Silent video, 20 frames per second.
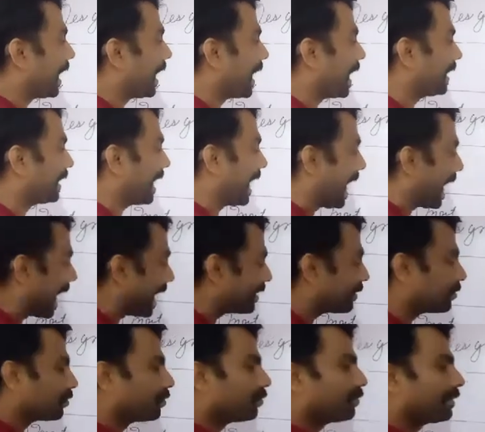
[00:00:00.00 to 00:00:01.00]
and
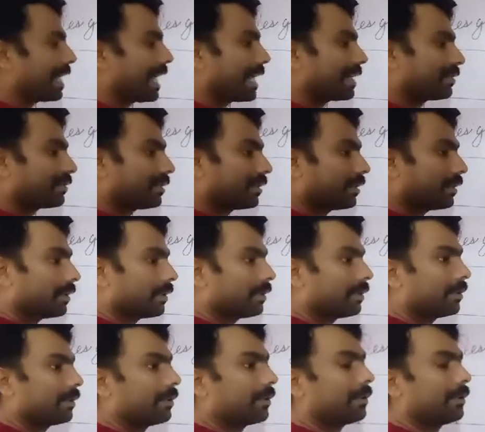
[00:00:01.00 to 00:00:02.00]
as soon as
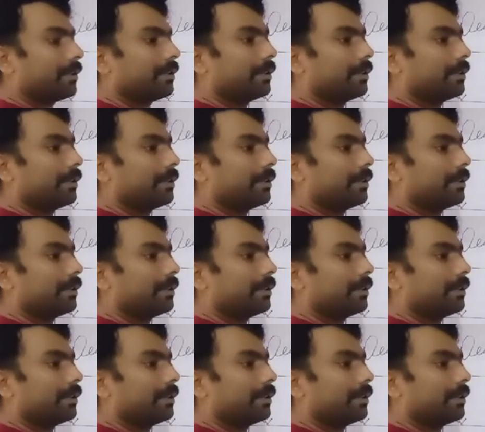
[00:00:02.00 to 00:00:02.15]
the